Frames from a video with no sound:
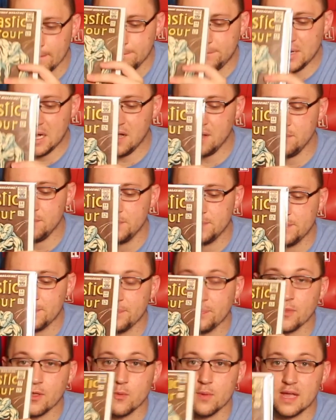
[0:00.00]
But
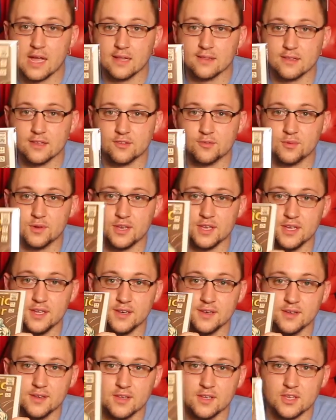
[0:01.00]
we got this one
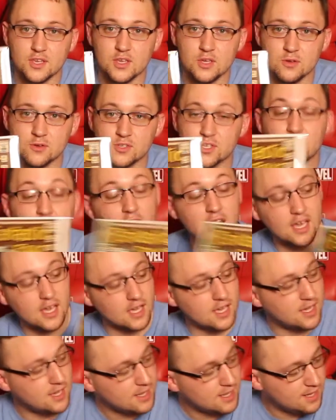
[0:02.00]
in. Huge
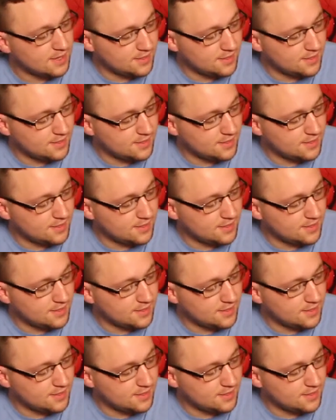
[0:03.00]
key.